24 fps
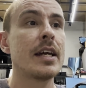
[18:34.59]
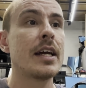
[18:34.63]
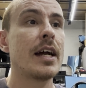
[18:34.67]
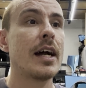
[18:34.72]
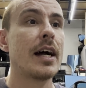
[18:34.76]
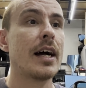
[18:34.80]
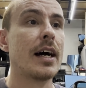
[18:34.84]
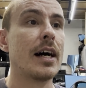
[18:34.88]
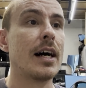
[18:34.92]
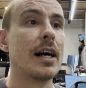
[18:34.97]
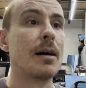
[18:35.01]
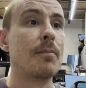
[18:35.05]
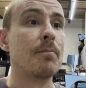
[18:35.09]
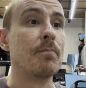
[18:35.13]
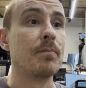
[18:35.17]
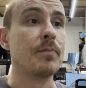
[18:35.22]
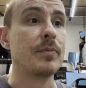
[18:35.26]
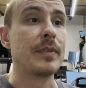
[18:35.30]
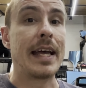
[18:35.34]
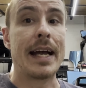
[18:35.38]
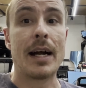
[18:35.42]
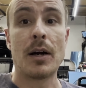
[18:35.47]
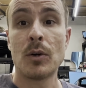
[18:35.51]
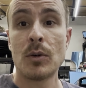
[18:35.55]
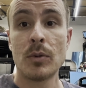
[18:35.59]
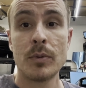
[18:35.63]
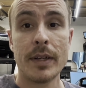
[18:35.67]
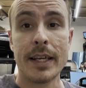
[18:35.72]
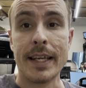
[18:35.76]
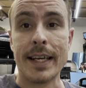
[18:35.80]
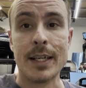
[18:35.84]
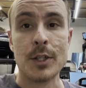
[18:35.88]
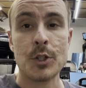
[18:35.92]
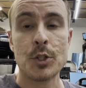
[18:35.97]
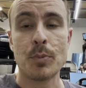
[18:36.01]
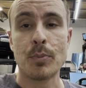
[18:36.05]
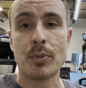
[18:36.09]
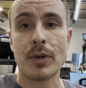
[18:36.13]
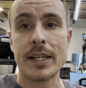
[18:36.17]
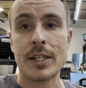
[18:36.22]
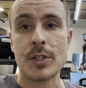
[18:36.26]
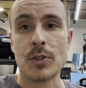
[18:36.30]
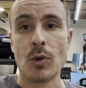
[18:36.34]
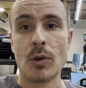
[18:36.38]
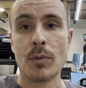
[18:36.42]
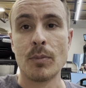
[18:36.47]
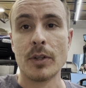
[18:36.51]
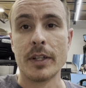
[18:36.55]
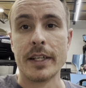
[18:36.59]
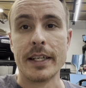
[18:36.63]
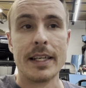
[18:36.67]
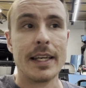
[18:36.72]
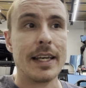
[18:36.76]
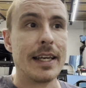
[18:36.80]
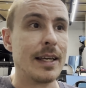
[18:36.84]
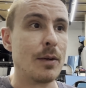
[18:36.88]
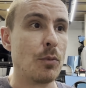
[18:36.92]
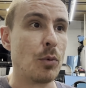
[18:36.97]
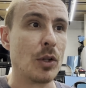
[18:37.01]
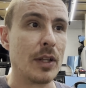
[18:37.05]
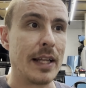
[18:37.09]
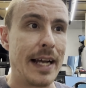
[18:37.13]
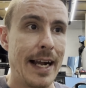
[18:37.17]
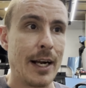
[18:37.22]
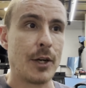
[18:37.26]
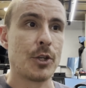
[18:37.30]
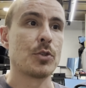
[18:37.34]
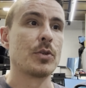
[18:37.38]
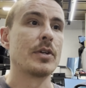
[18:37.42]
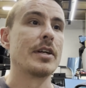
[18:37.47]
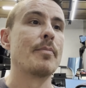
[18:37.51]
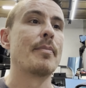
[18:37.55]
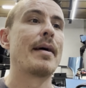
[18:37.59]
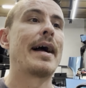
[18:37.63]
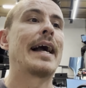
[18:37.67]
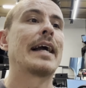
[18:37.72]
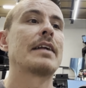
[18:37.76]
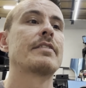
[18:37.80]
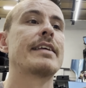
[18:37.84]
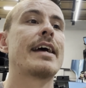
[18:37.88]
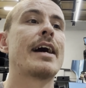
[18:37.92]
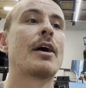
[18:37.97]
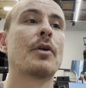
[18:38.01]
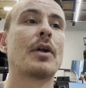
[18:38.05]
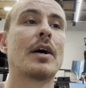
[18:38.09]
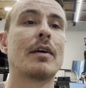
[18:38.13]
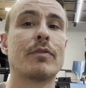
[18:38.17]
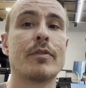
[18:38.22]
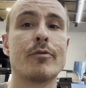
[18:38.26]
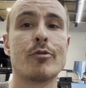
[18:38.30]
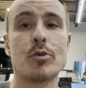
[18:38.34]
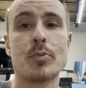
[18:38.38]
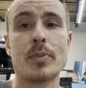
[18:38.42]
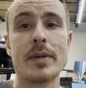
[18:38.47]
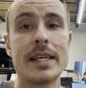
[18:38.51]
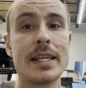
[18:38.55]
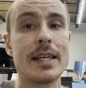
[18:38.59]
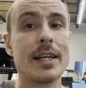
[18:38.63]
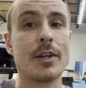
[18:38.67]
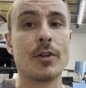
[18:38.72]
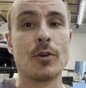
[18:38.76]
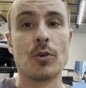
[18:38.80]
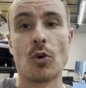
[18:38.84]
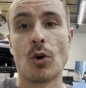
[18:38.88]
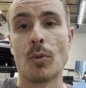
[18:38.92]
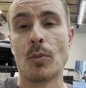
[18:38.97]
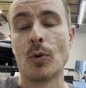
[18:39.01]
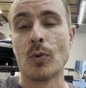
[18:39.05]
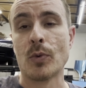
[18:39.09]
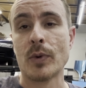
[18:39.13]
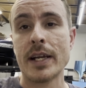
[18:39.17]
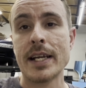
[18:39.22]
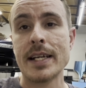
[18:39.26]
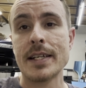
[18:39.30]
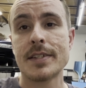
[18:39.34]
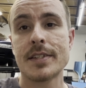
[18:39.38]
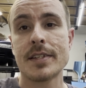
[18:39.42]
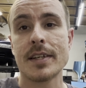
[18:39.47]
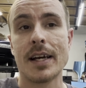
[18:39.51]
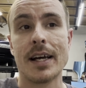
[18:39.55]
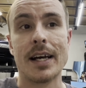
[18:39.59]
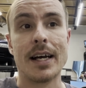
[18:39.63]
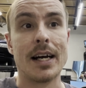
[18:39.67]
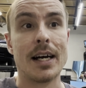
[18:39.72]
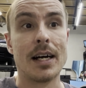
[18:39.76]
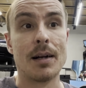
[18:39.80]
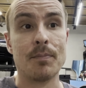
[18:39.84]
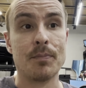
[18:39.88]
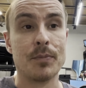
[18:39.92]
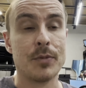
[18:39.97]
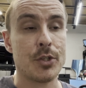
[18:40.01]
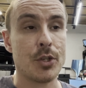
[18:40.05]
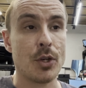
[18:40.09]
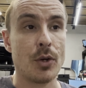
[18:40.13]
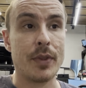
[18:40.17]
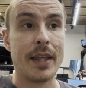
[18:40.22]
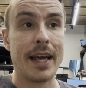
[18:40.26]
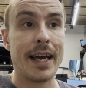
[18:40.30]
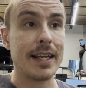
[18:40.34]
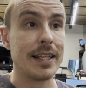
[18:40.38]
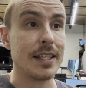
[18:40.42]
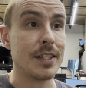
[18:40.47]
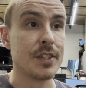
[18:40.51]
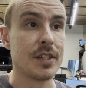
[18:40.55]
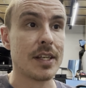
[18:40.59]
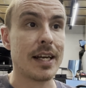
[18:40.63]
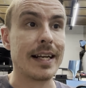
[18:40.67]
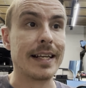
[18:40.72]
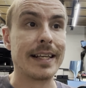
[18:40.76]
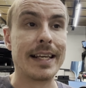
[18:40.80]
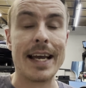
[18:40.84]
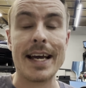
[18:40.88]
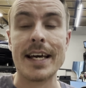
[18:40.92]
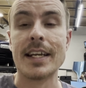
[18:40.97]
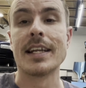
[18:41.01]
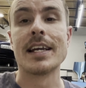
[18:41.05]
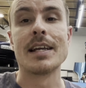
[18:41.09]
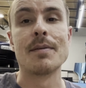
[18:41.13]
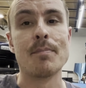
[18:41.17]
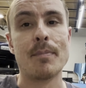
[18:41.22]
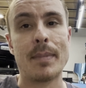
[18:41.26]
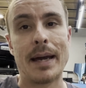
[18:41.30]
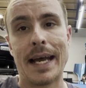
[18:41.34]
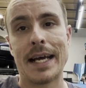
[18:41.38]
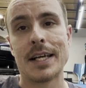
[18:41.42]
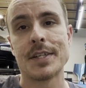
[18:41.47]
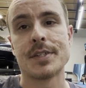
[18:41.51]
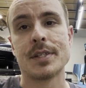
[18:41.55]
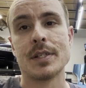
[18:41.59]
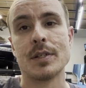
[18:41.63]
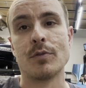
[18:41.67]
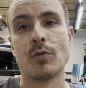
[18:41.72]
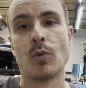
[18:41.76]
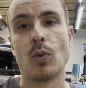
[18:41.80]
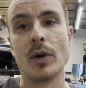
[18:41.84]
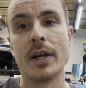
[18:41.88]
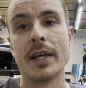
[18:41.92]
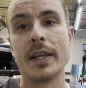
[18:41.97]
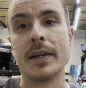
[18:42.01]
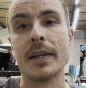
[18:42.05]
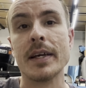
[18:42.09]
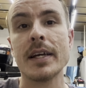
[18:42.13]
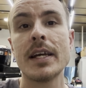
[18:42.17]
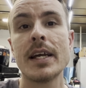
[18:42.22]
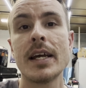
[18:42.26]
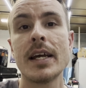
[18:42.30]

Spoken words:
Now it engine brakes normally. It will actually back down off of speed at a normal rate. So that is, again, a massive win.